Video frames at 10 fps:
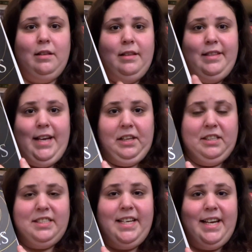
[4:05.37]
the
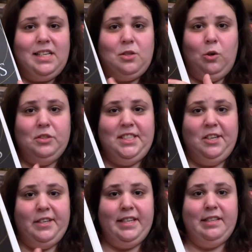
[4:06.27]
Atlas 6, the whole
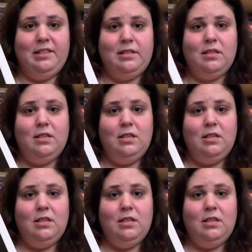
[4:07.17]
series,